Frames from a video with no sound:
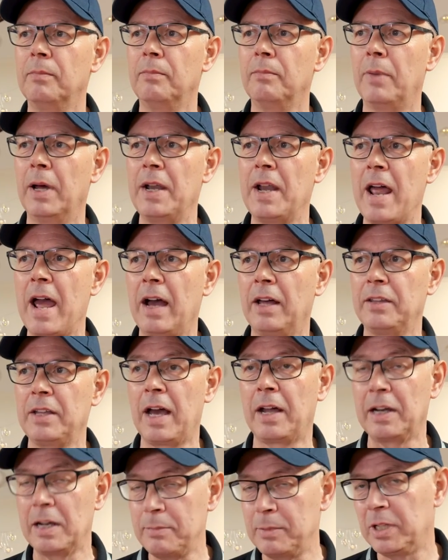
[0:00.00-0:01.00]
But now the
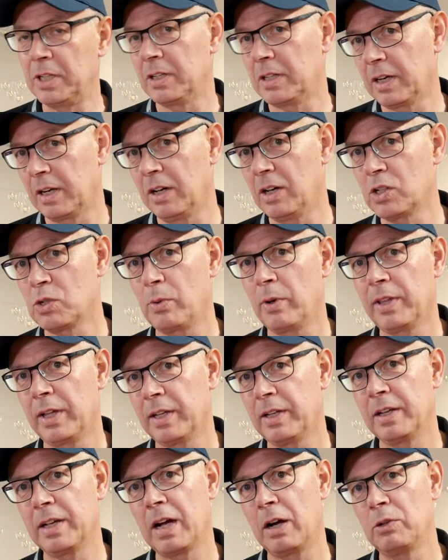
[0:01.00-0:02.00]
unlimited class, where they
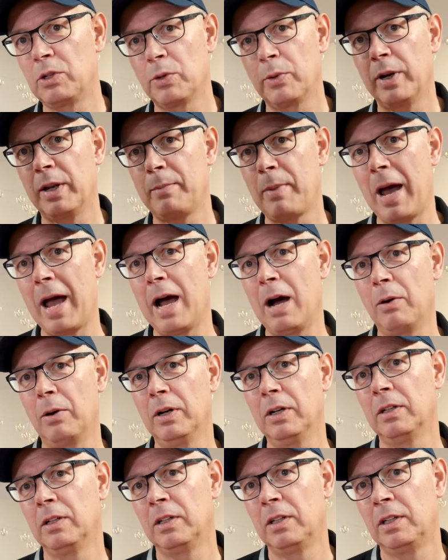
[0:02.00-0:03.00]
can go to any power
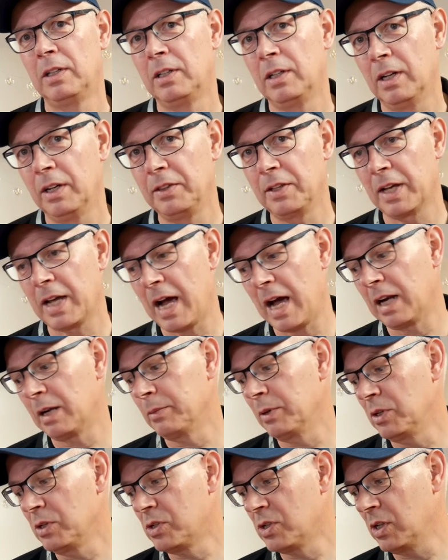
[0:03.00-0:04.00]
and the
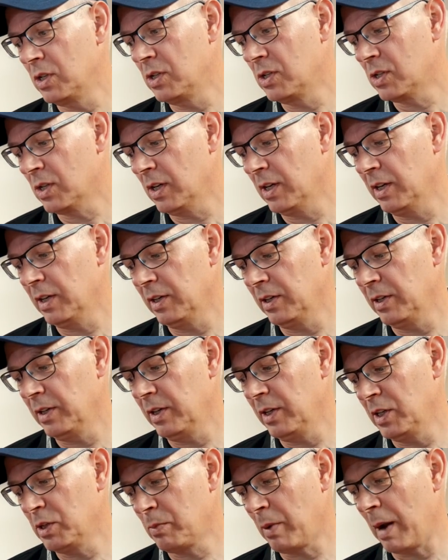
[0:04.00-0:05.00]
calibers, is
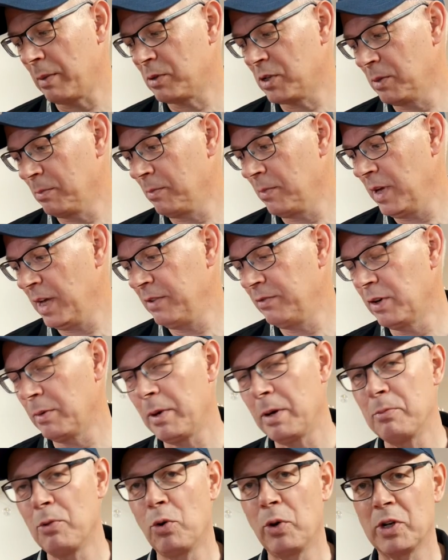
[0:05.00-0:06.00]
perhaps even a
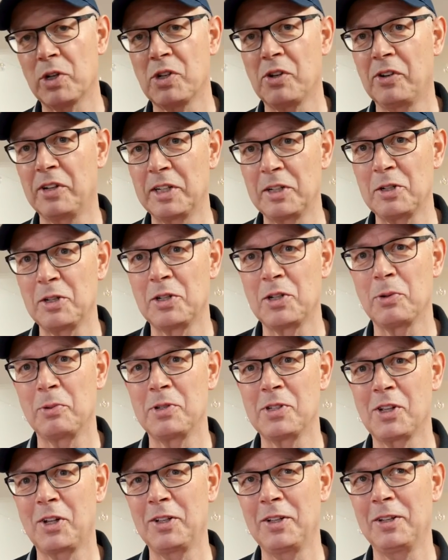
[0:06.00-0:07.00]
bit more exciting, shall we
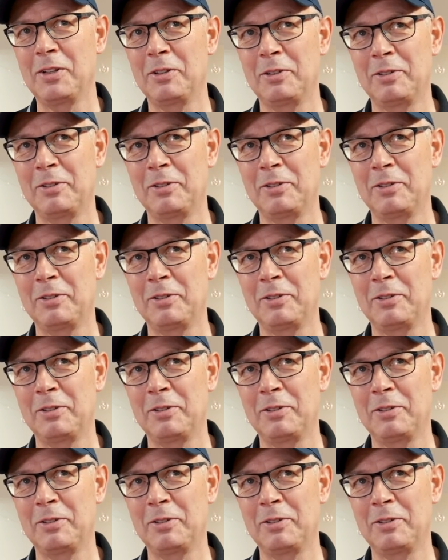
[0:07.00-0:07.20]
say.